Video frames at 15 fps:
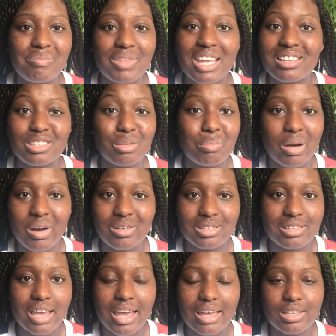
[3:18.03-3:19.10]
It's a
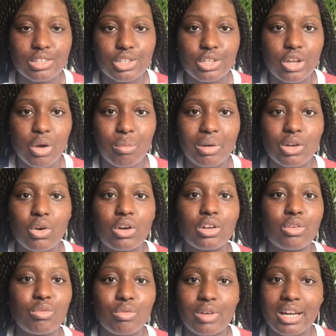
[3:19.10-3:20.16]
process, you know, we're not
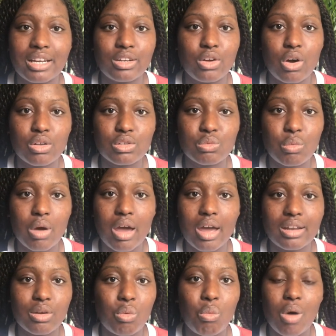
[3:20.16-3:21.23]
going to read God's
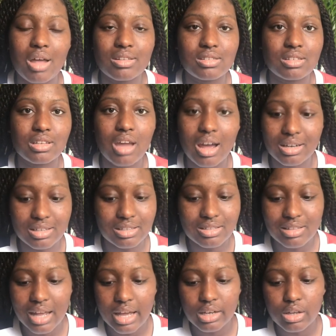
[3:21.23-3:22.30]
word at once and
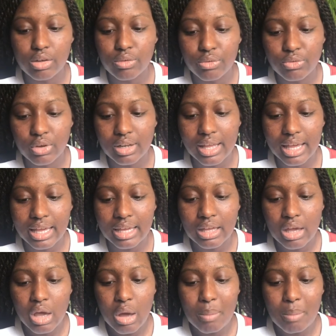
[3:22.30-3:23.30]
understand it fully,